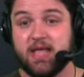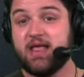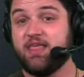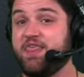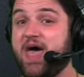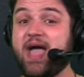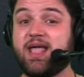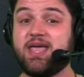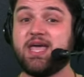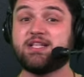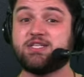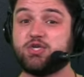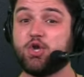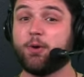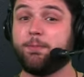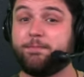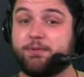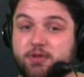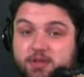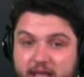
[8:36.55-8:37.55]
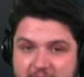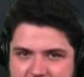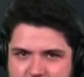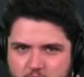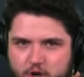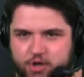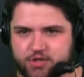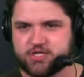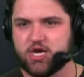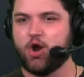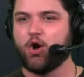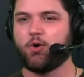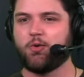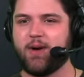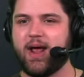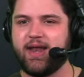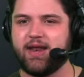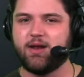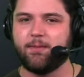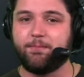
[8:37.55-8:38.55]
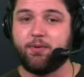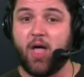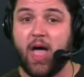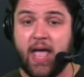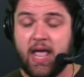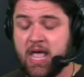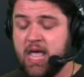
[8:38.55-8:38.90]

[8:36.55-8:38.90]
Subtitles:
That gets your players ready to play.